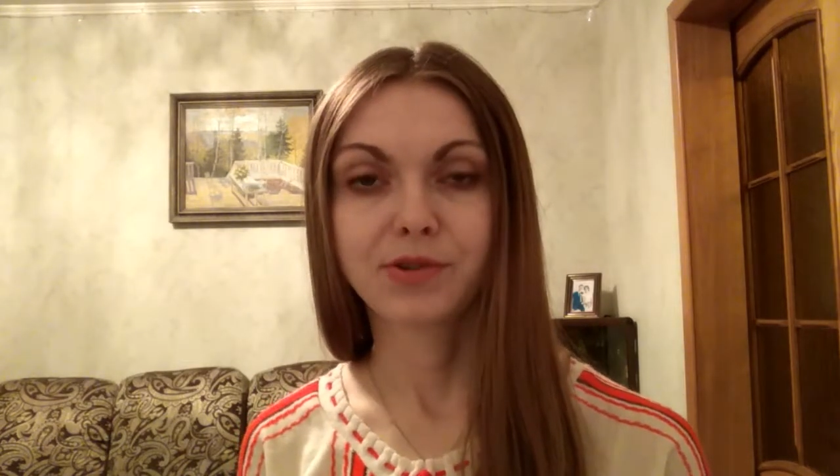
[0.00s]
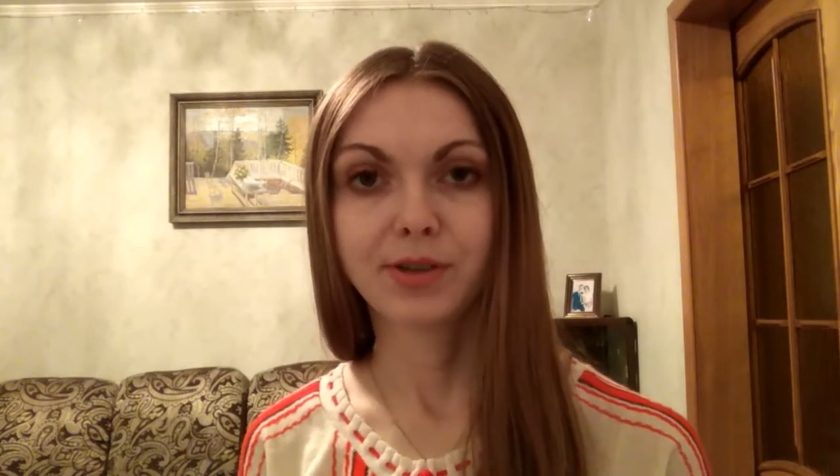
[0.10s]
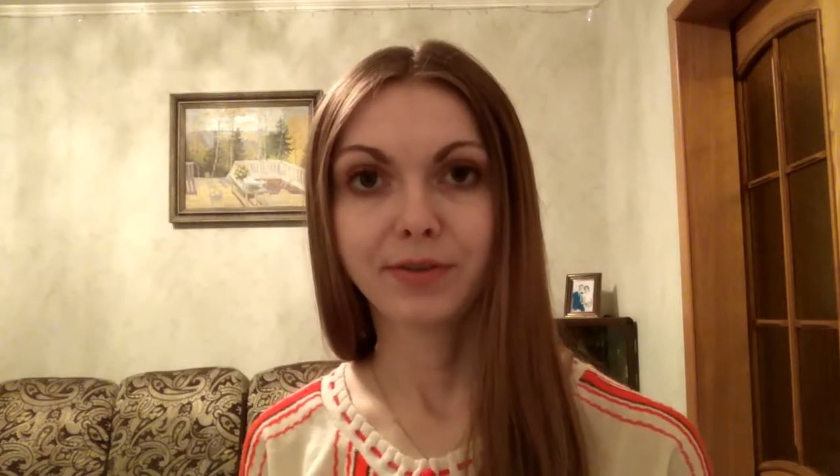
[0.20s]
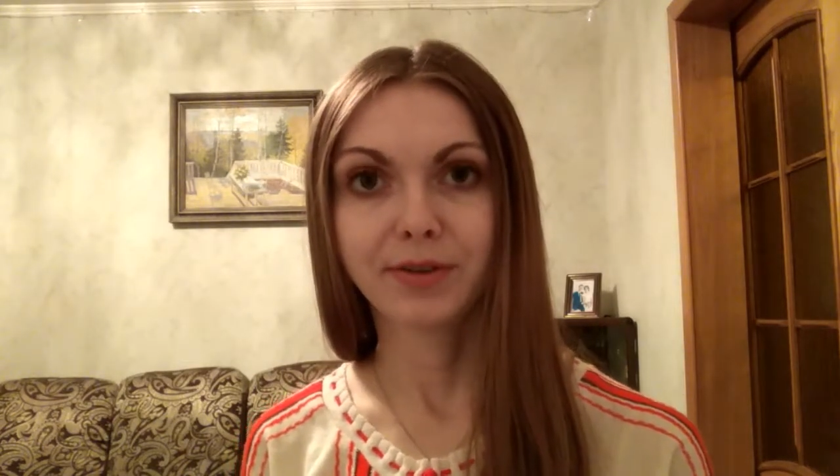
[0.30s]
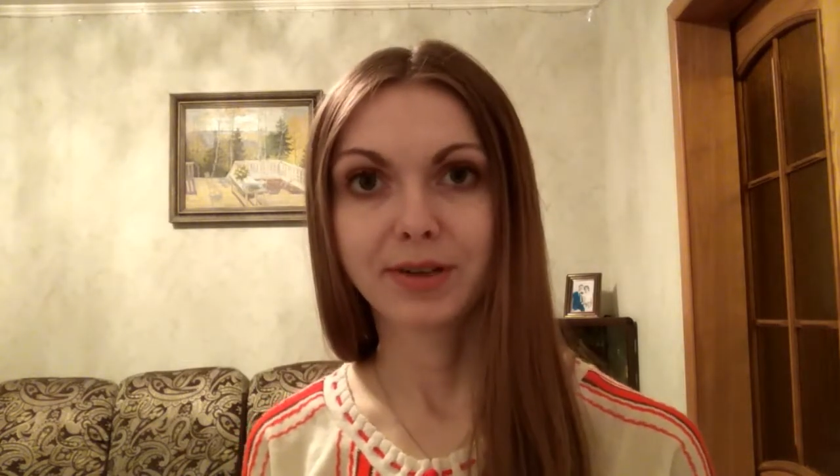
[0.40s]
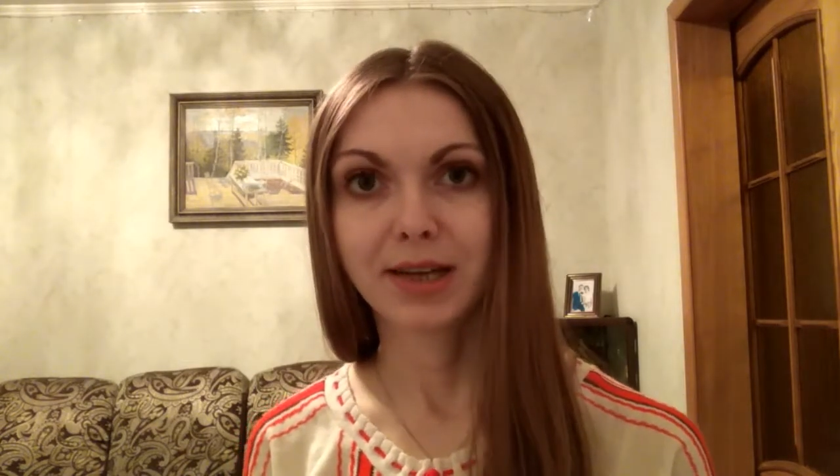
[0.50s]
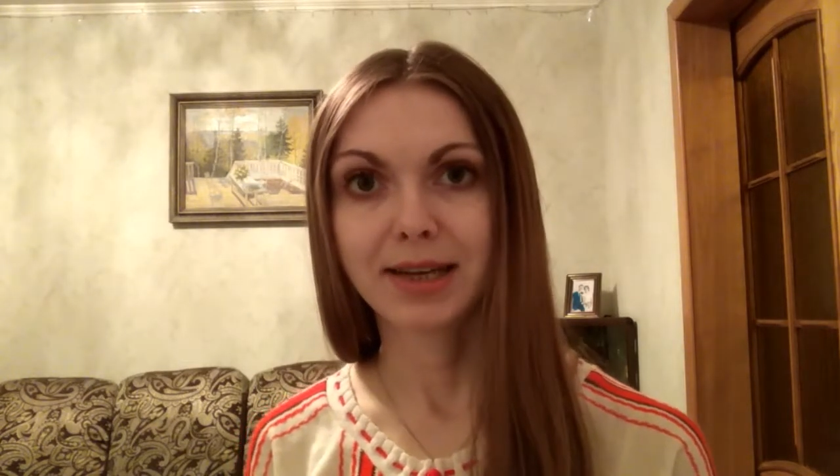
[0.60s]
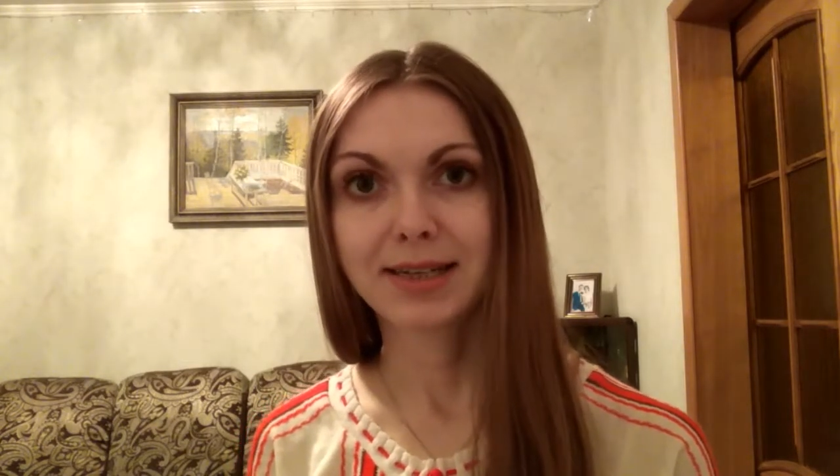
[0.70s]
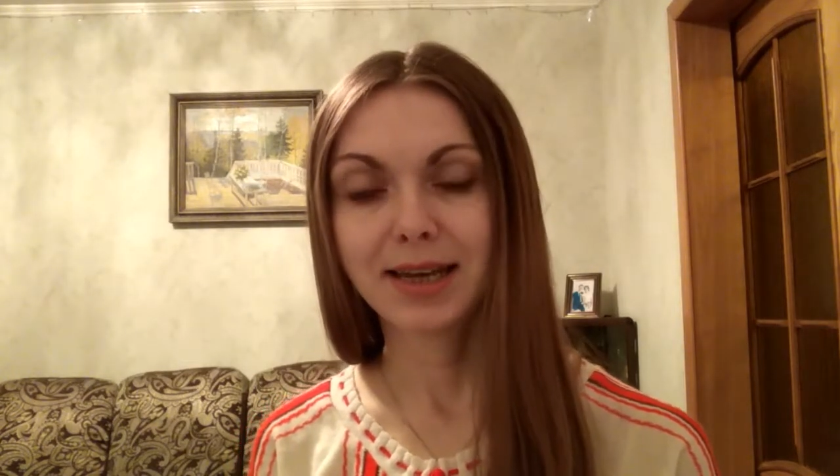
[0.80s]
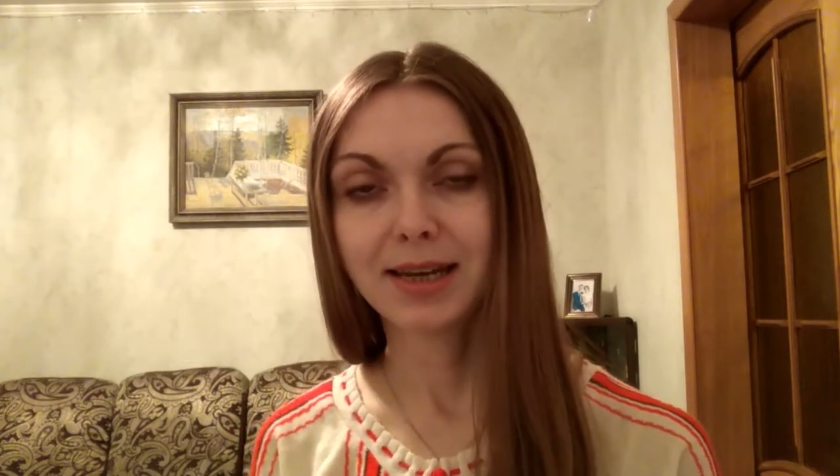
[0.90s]
children
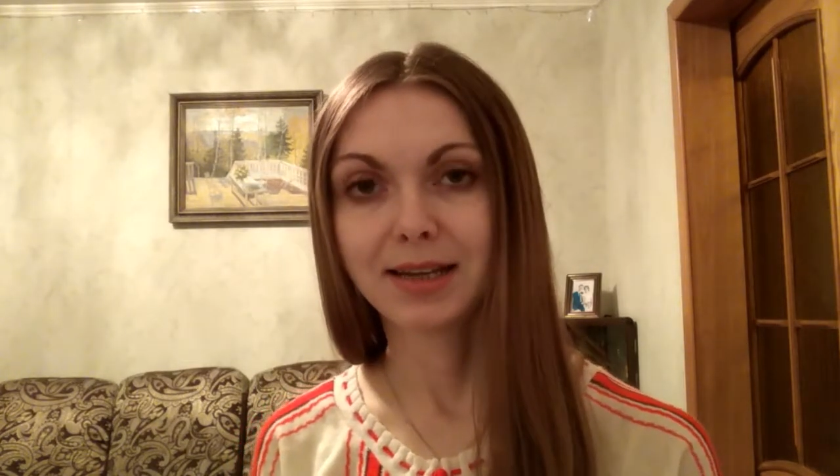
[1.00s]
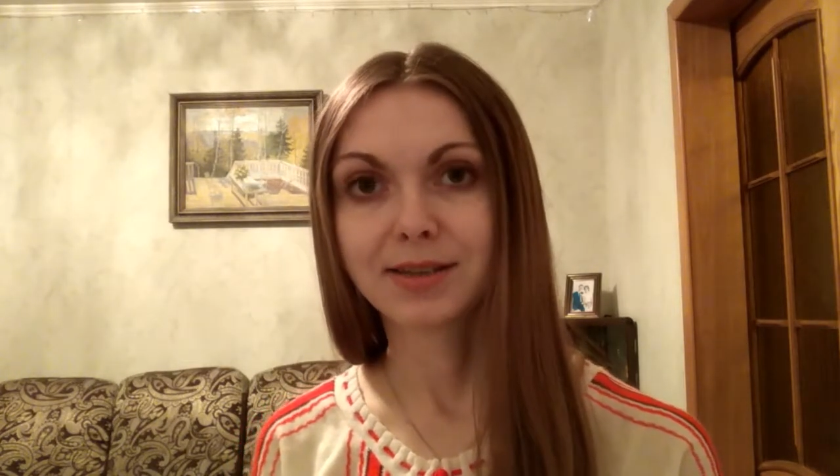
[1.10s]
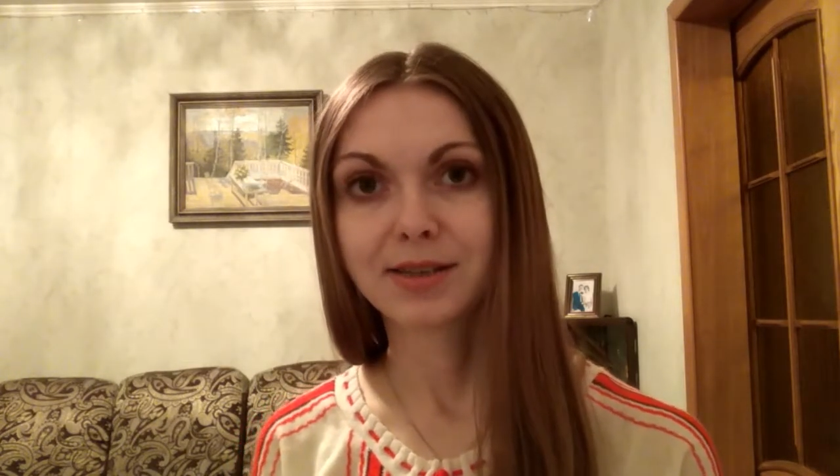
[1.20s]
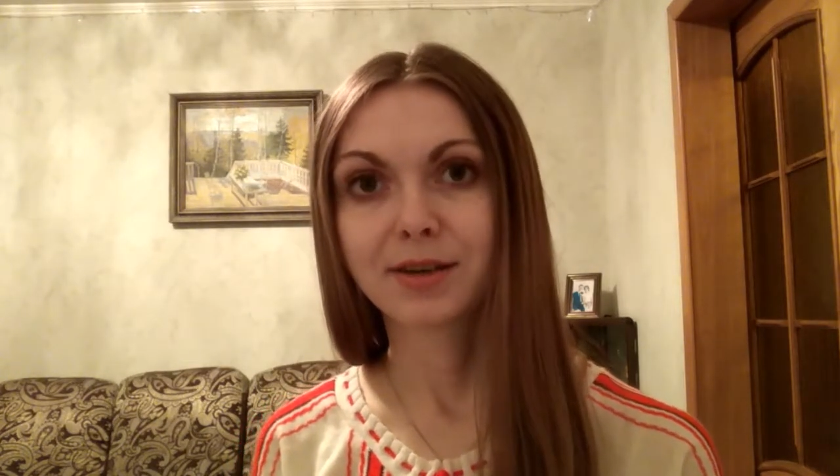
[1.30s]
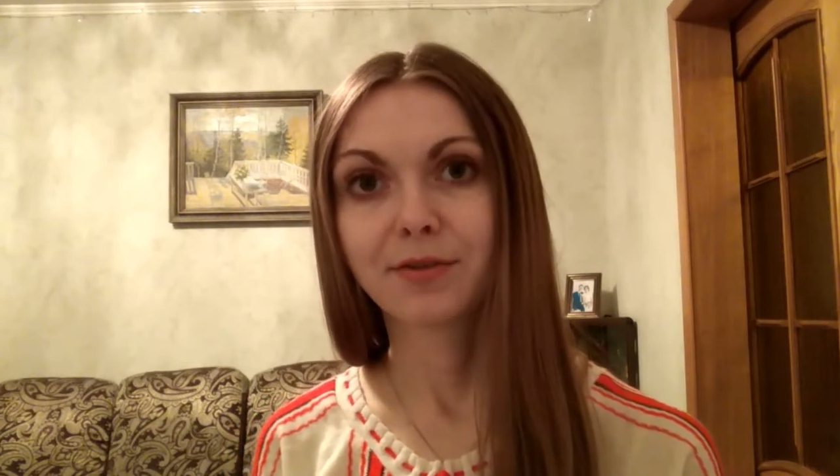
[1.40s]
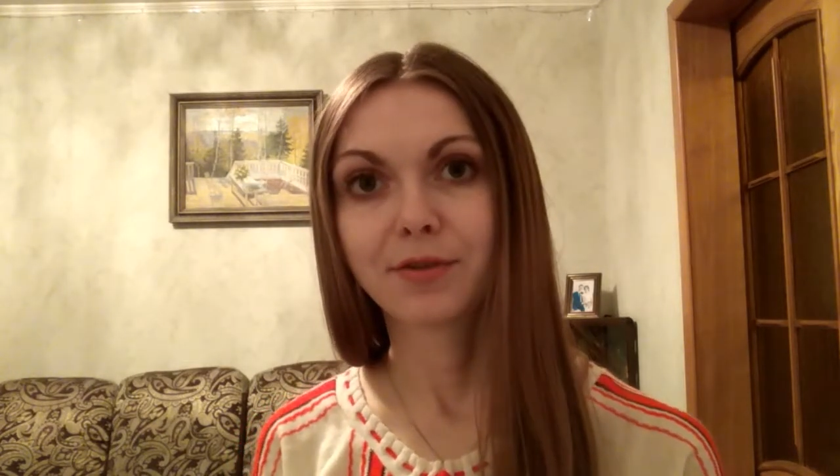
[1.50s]
and adults,